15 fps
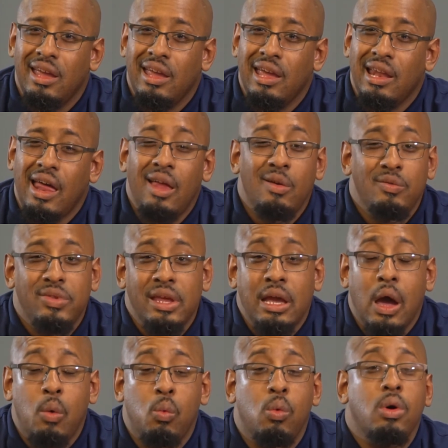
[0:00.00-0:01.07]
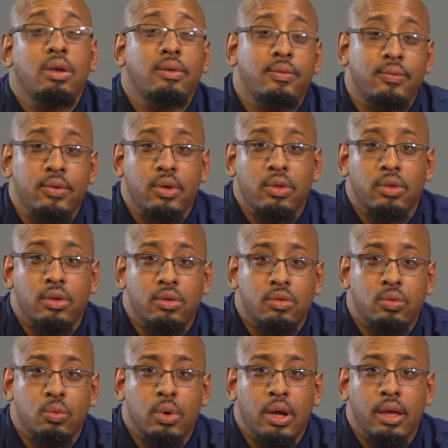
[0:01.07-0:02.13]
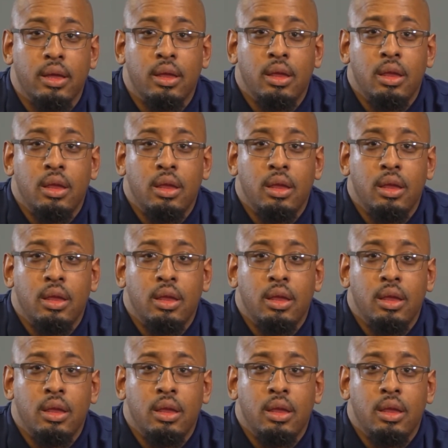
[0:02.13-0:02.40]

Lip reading: And I don't think I want to feel this way.